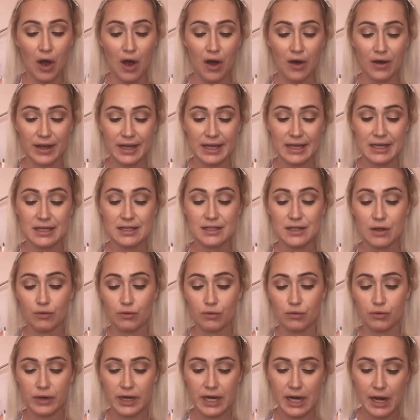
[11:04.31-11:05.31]
Eyes
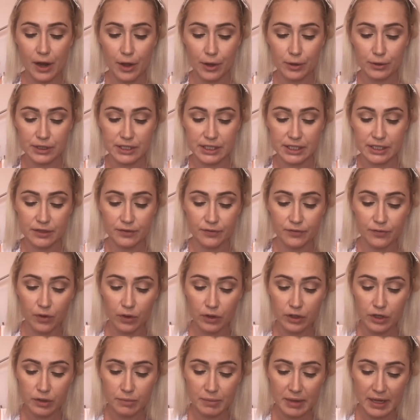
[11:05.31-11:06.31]
Reloaded
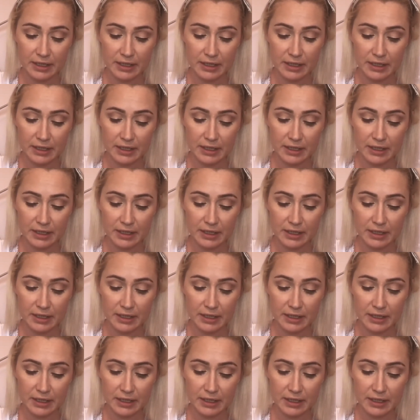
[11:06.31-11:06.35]
Volume